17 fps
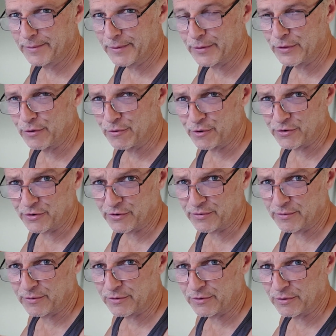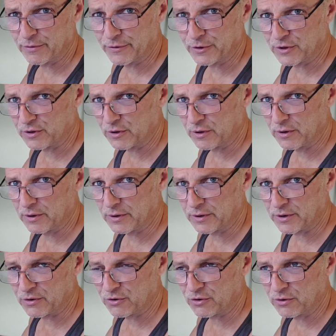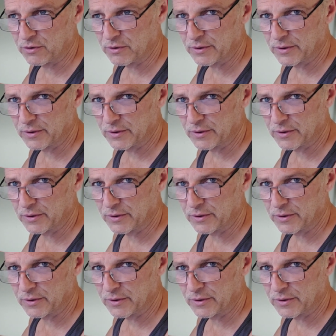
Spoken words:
There is a silver edition.